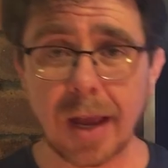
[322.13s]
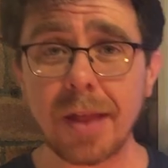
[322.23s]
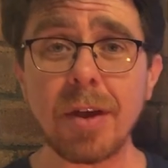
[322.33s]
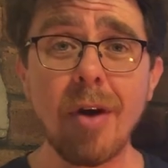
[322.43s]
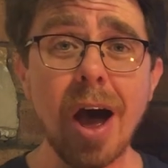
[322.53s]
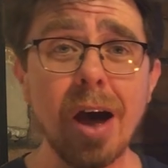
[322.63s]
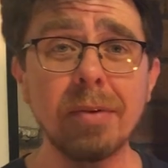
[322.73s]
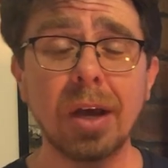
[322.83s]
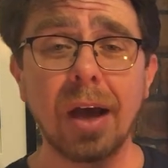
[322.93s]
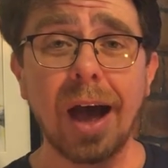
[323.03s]
And there
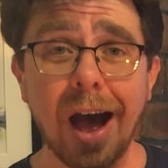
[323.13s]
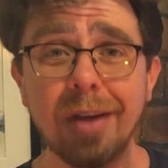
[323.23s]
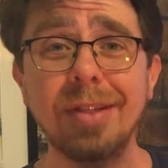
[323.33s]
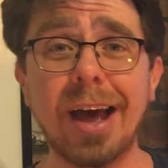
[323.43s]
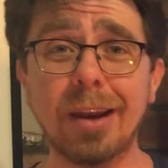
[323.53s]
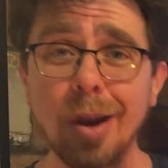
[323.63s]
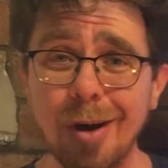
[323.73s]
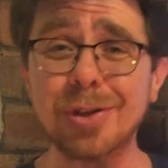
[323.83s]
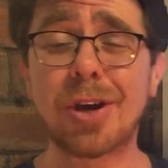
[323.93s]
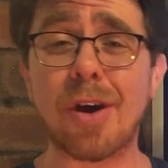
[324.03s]
aren't there,
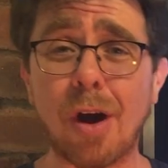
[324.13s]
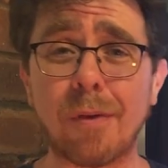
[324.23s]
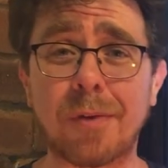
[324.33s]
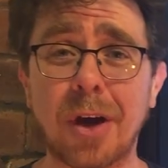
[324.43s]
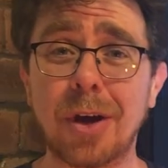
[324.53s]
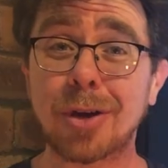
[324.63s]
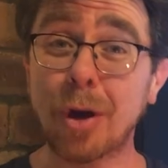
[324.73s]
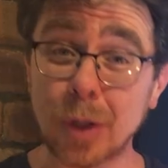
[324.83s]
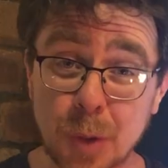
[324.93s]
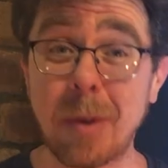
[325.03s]
lots of
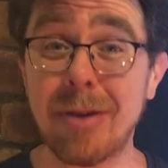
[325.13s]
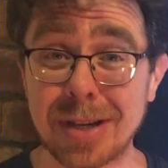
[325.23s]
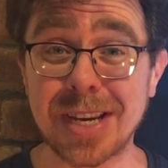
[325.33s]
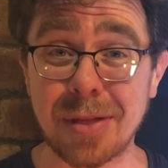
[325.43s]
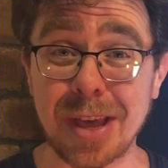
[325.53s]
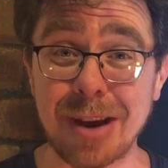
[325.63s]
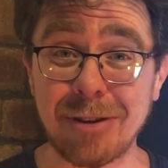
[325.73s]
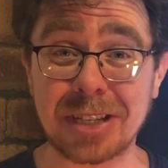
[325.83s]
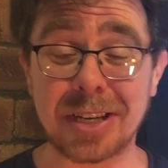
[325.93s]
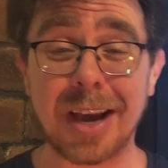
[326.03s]
conspiracy
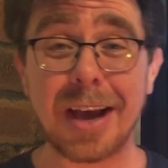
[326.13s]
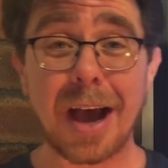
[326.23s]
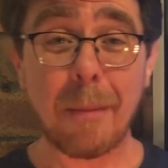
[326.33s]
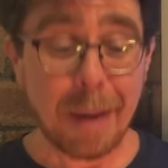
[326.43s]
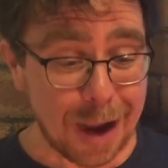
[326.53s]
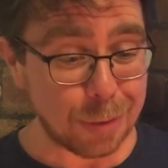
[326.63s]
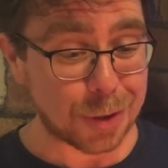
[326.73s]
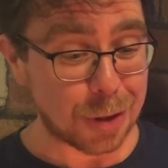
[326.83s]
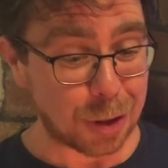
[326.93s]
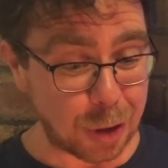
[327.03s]
theories about
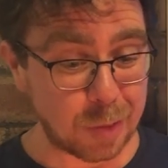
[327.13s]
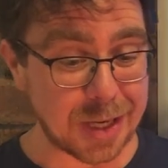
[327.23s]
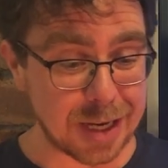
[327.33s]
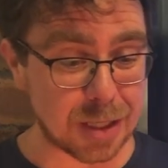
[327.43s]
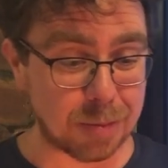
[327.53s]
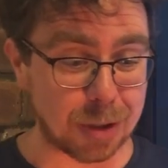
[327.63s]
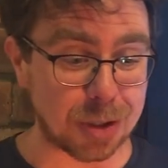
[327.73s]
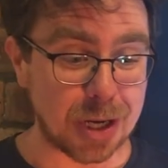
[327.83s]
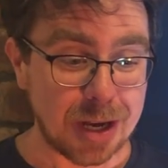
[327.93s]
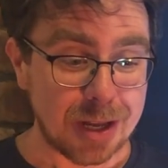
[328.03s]
the New
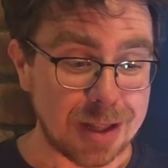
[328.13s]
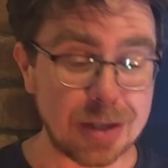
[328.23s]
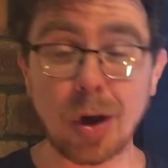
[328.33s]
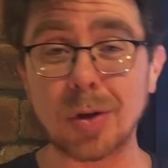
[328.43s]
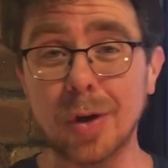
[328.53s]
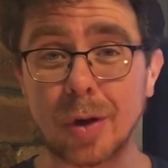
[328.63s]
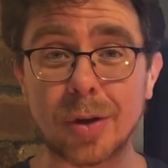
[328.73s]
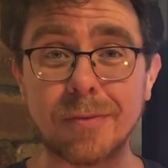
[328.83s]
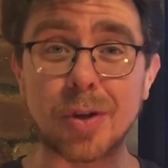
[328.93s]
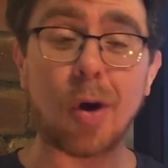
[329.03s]
Testament. There's all
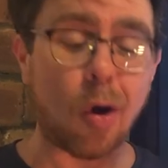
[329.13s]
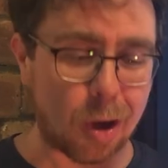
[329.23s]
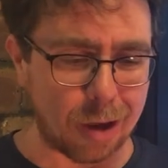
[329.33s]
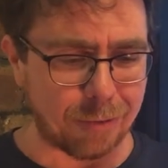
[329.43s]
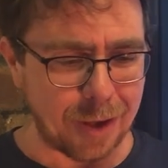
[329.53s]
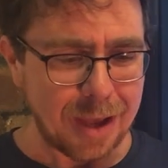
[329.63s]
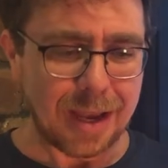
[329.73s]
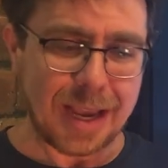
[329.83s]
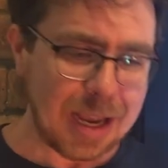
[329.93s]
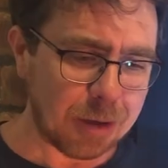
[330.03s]
sorts of talk of
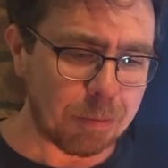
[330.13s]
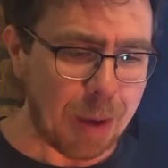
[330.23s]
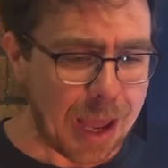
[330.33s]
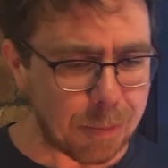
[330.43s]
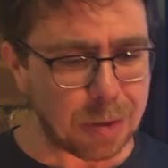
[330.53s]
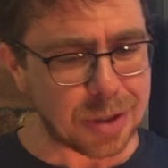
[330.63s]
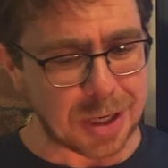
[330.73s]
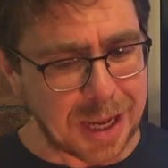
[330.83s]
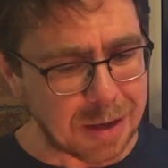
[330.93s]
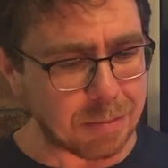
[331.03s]
hidden papers
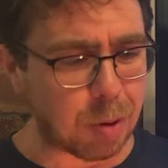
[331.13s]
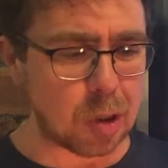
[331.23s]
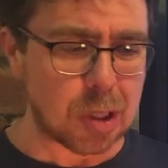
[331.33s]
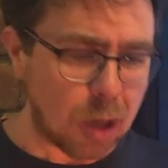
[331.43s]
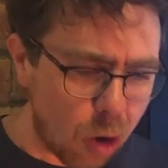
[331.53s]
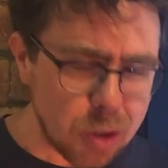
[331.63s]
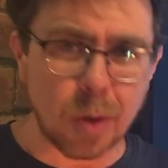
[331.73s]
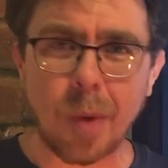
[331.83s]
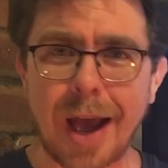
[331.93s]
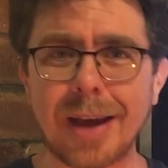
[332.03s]
and hidden books locked
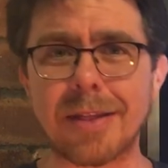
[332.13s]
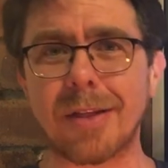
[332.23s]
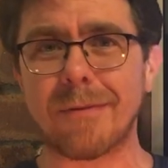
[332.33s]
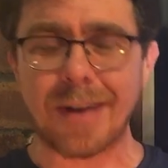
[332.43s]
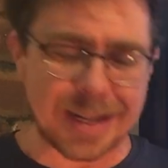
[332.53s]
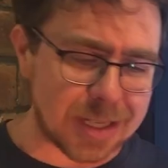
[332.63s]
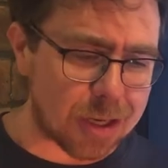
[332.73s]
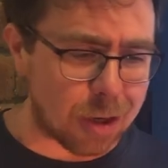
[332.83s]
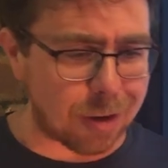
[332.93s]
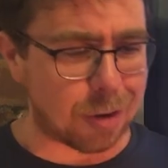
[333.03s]
away in the
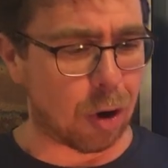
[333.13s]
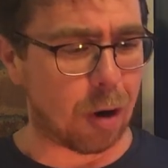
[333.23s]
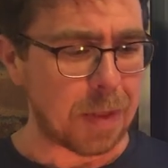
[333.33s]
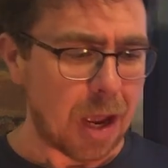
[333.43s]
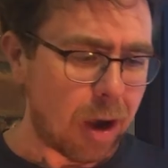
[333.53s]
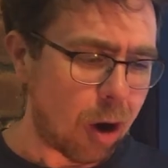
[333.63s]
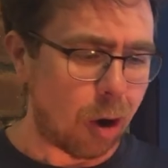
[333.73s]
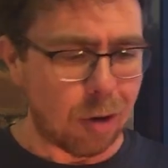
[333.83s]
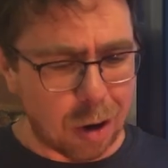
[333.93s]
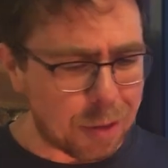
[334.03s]
Vatican or
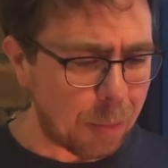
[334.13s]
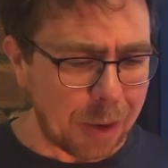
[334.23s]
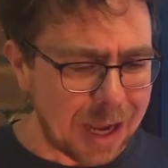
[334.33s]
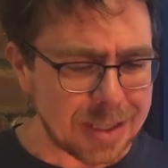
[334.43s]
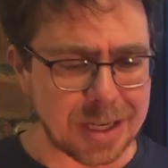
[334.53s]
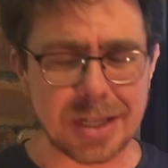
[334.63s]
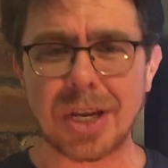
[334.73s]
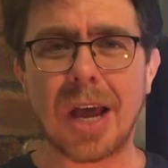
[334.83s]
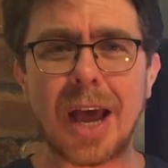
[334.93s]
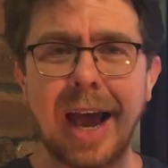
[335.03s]
other
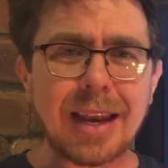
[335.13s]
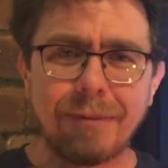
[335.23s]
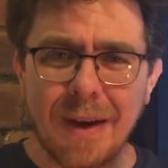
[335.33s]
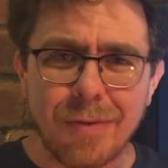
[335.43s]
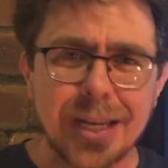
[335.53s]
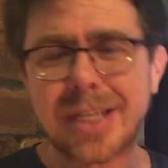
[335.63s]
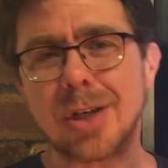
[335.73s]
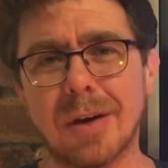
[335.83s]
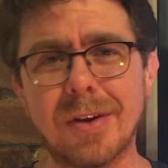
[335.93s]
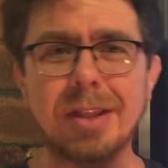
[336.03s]
places, and if ever
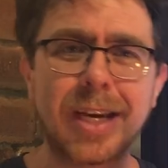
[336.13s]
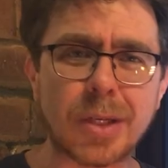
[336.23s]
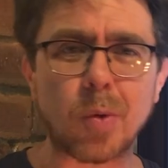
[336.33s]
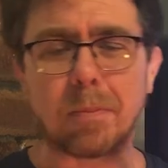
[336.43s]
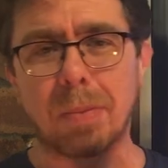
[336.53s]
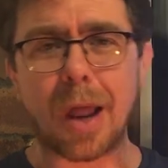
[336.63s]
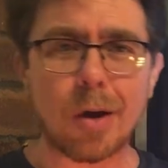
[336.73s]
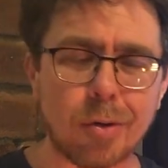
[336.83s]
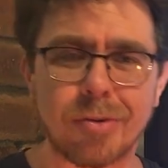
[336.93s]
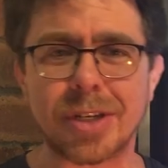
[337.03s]
discovered, these would
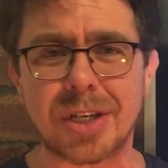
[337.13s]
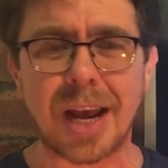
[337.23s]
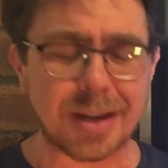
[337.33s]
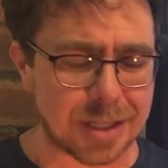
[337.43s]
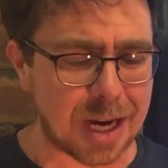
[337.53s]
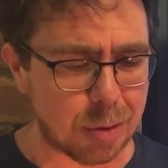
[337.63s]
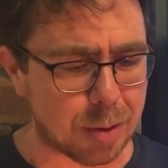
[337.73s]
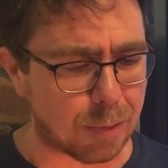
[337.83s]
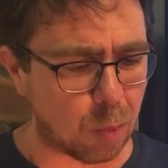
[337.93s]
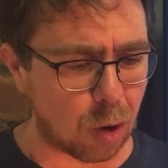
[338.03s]
blow Christianity out
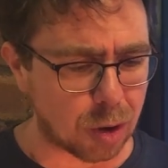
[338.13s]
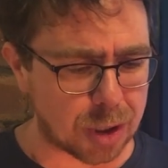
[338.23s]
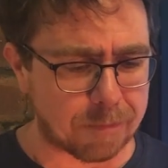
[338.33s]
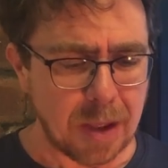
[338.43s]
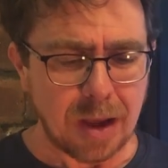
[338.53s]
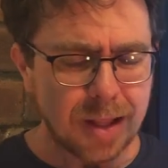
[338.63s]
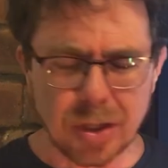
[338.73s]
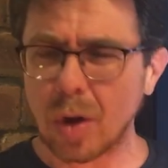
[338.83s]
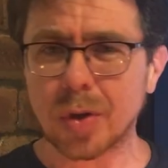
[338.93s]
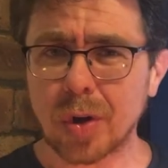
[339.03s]
of the water.
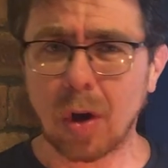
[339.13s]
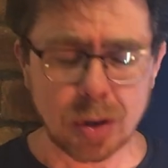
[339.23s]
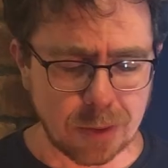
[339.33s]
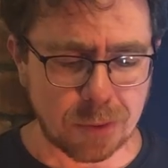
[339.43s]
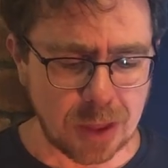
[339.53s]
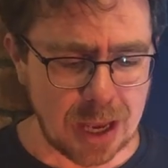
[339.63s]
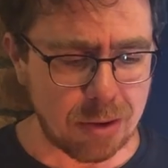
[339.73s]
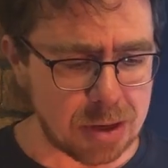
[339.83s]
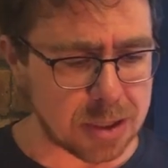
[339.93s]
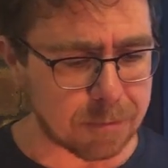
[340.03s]
There's all sorts of
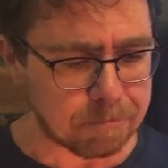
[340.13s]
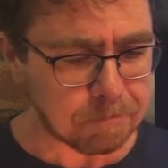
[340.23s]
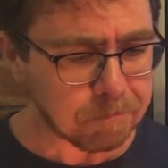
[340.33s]
theories.